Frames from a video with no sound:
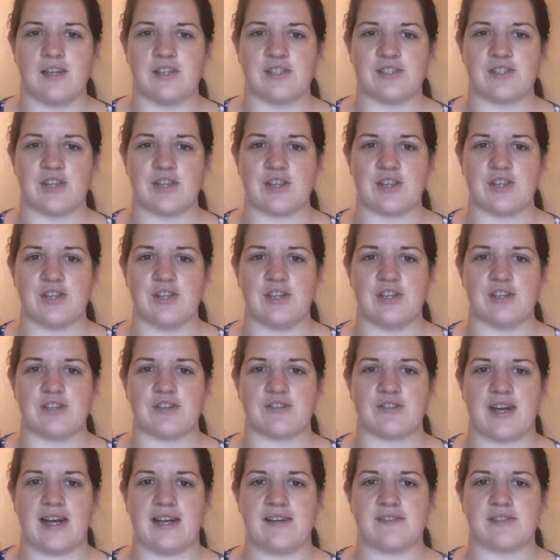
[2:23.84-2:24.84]
So the
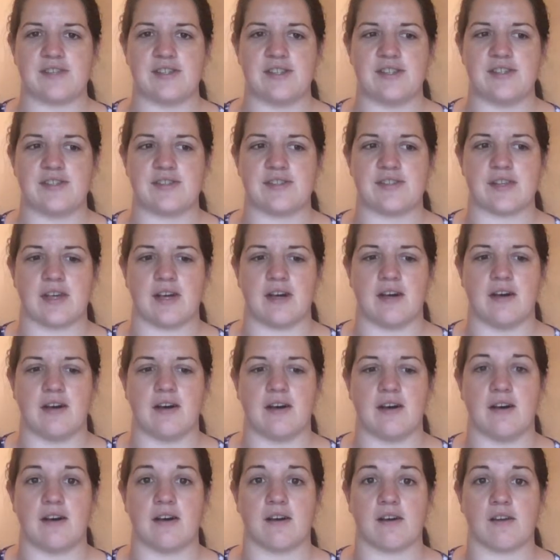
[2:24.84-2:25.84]
trousers
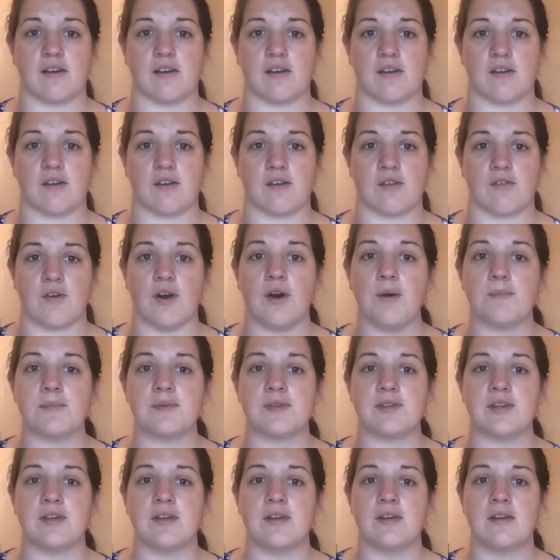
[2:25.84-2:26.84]
are
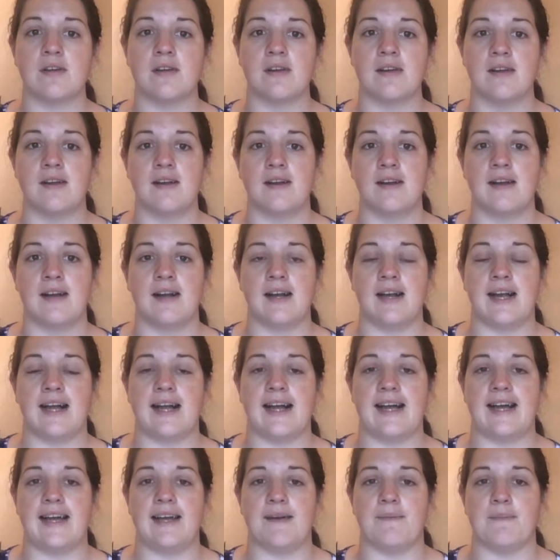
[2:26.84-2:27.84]
cropped.
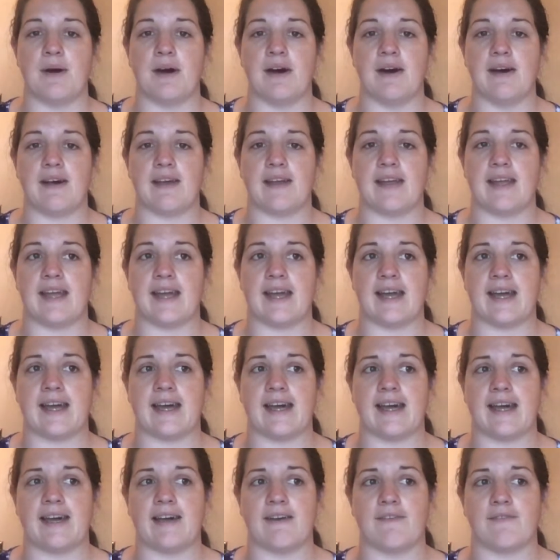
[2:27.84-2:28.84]
I
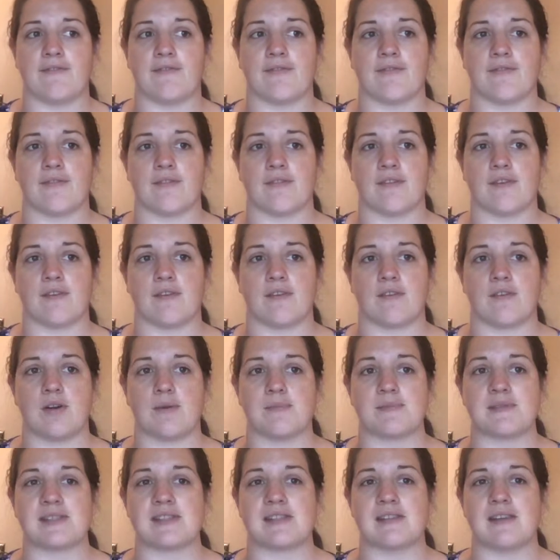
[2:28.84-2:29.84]
have
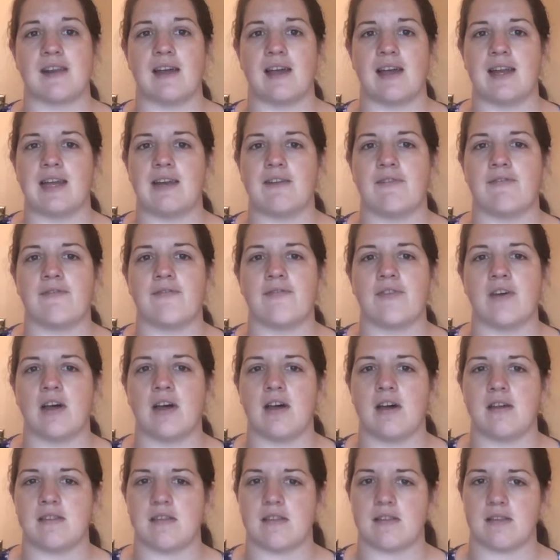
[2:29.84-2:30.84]
cropped slightly
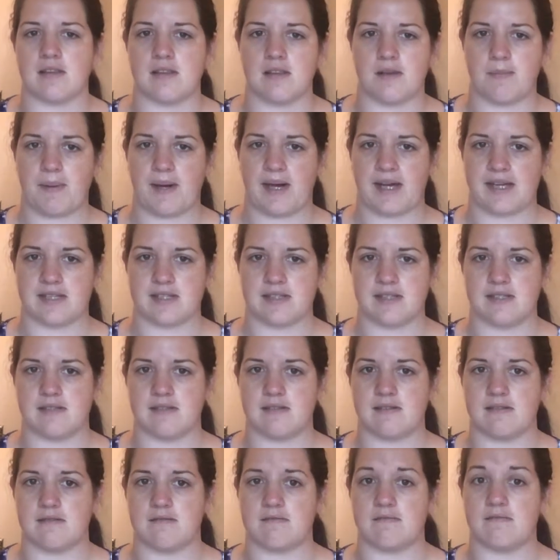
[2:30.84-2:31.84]
further than the
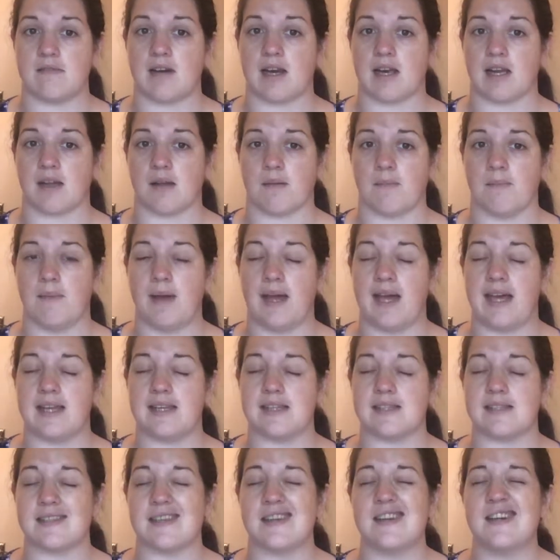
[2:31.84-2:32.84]
pattern
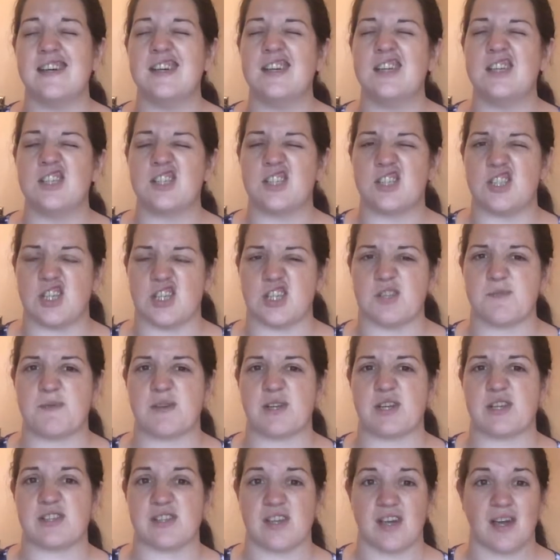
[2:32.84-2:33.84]
recommends just
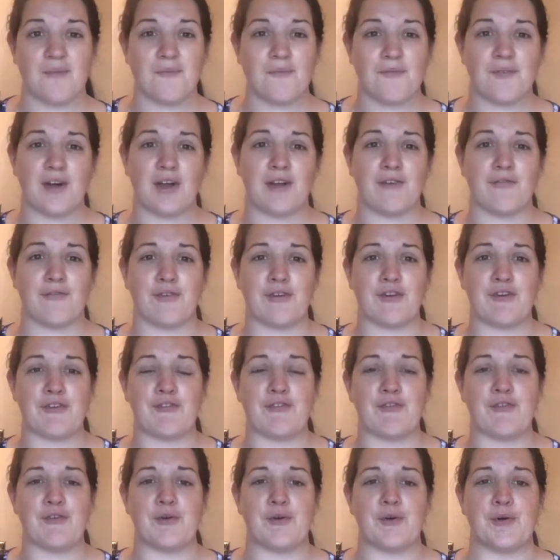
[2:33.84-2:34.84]
because I'm
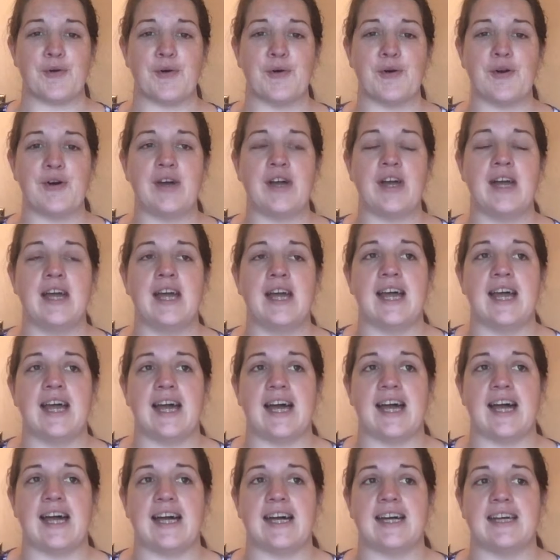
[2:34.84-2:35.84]
5'4"
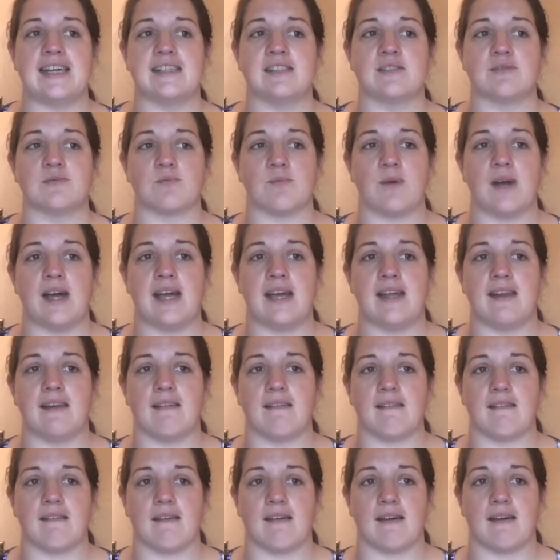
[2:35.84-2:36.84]
and
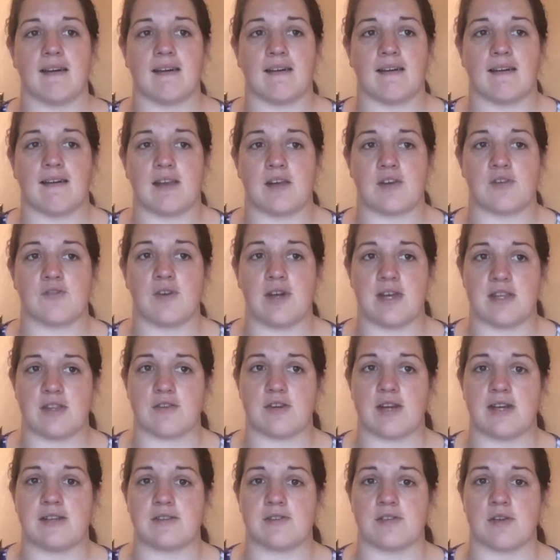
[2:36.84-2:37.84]
when I tried the
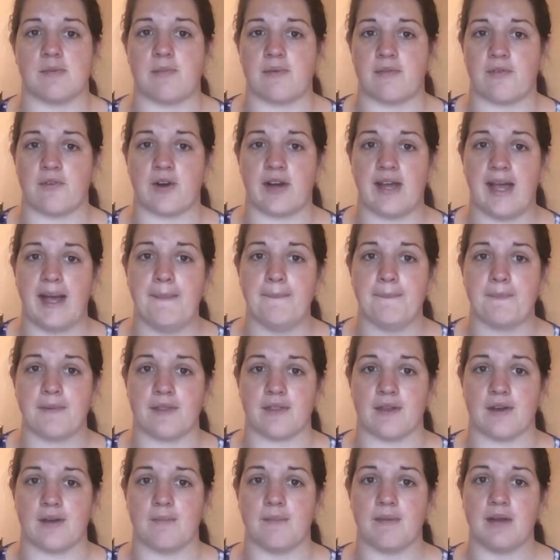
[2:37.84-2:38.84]
trousers on before I hemmed
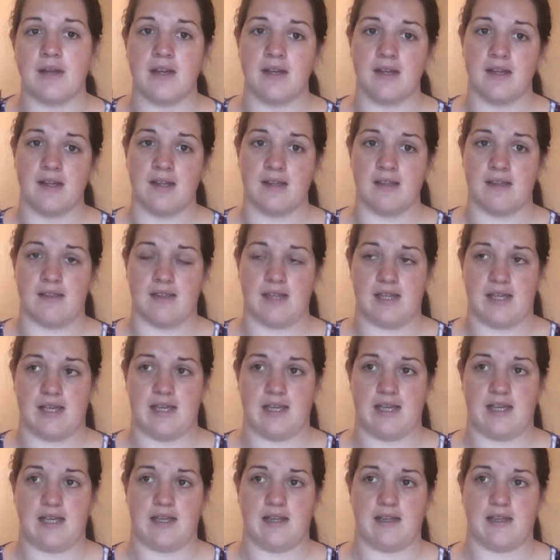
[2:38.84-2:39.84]
them,
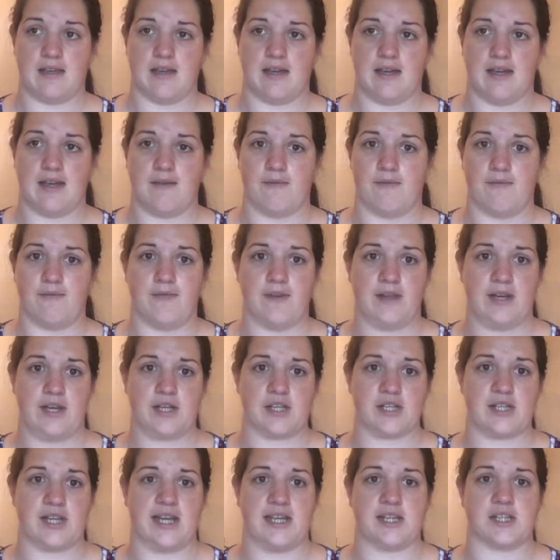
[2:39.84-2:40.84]
the
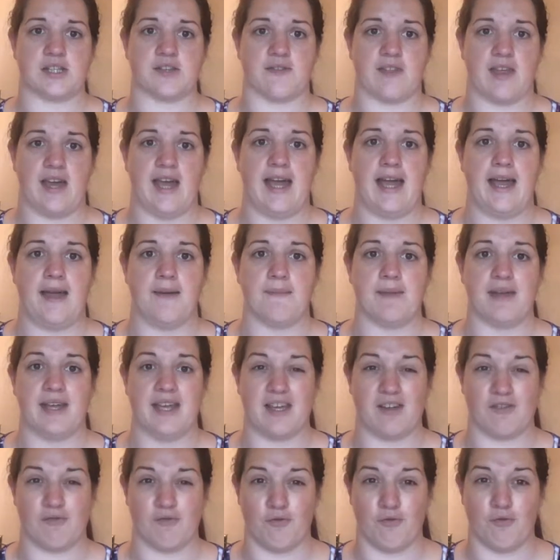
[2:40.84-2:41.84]
finished edge of the hem
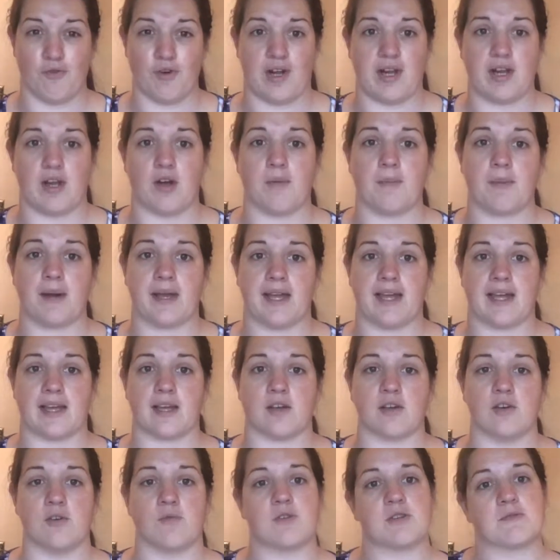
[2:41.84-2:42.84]
hit right on my
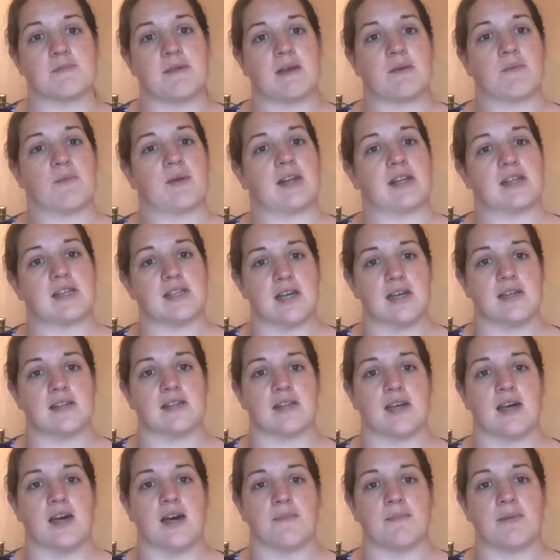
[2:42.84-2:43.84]
ankle, which meant when I turned
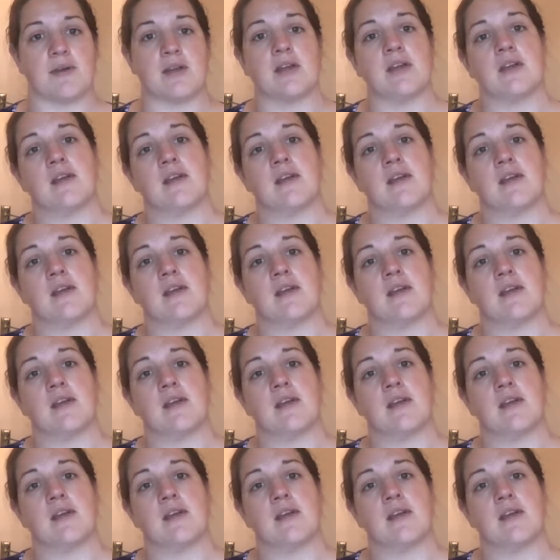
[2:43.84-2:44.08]
it up